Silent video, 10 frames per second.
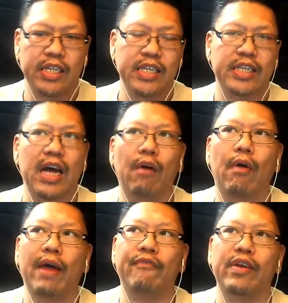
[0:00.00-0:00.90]
this? How do
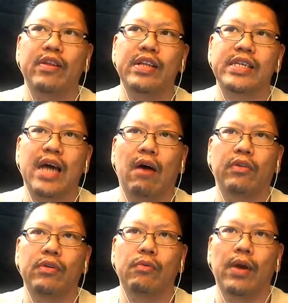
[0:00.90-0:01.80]
I figure this out
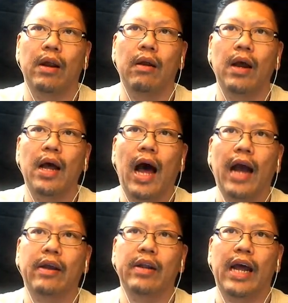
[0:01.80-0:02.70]
to where I
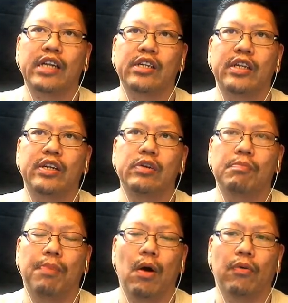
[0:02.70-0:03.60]
can actually do
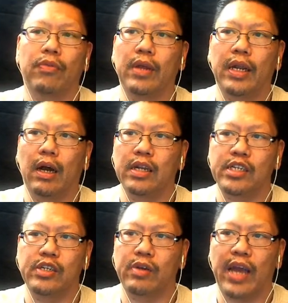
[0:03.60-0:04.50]
both? And
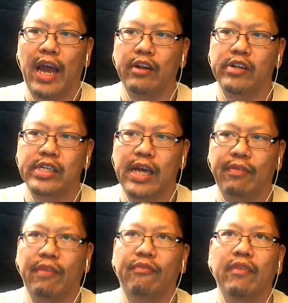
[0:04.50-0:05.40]
honestly, you can. You just have
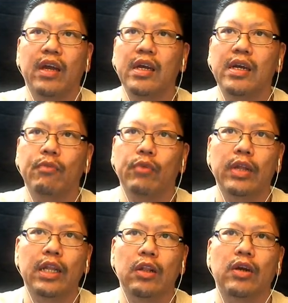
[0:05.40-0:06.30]
to
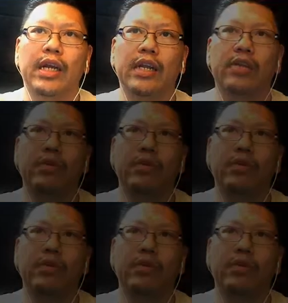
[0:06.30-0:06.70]
really look into